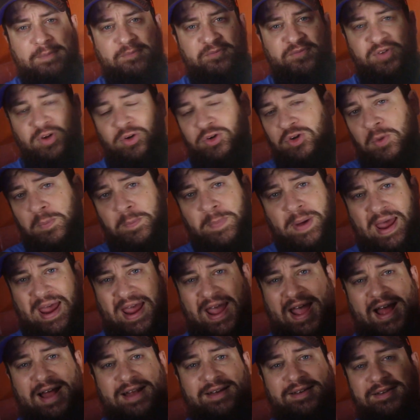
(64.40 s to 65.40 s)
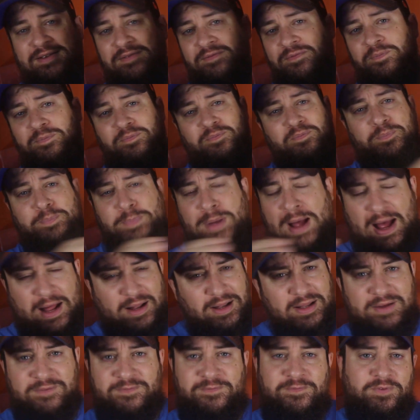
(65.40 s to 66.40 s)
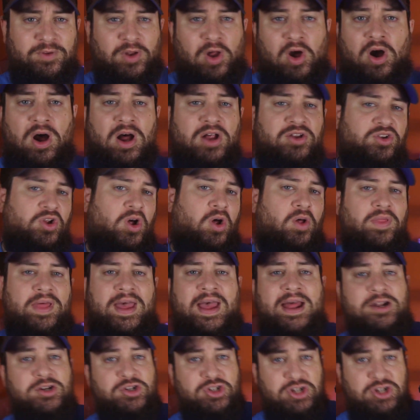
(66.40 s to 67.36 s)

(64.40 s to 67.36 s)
Filter pads and poly floss, all that